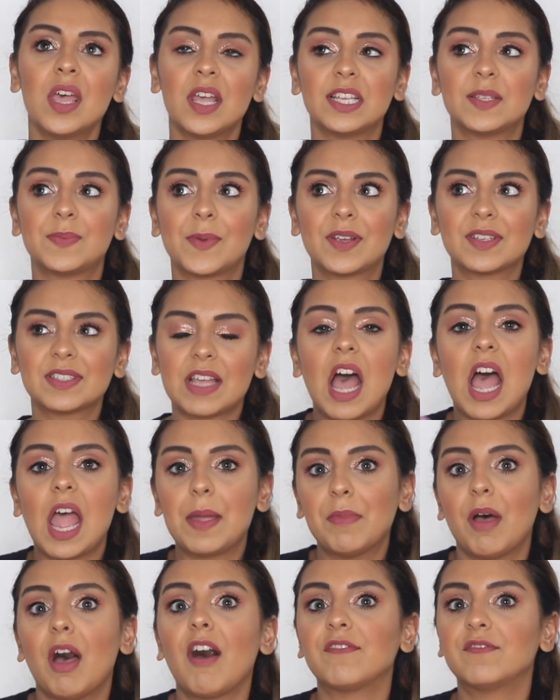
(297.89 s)
is because
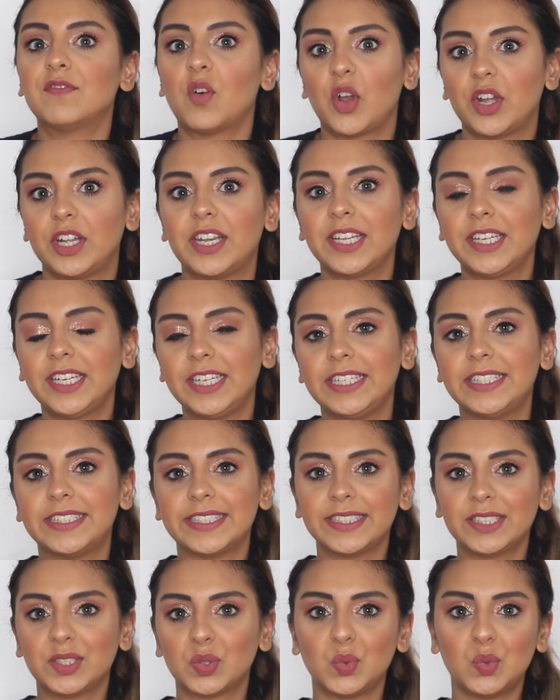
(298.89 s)
I'm avoiding
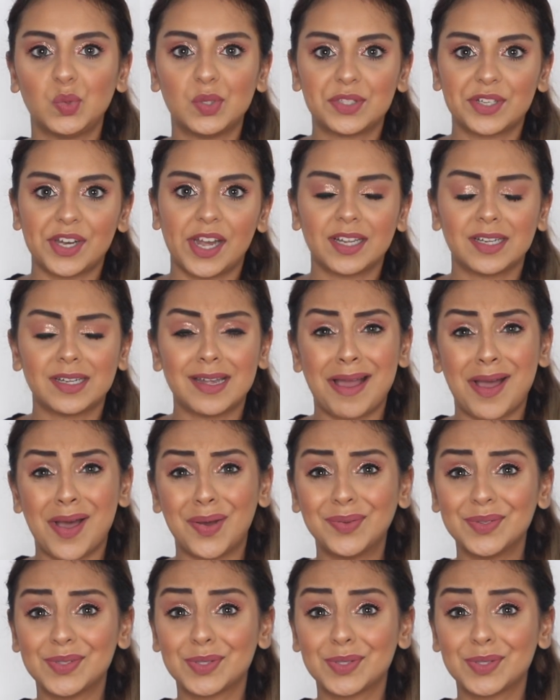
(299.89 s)
heating tools right now.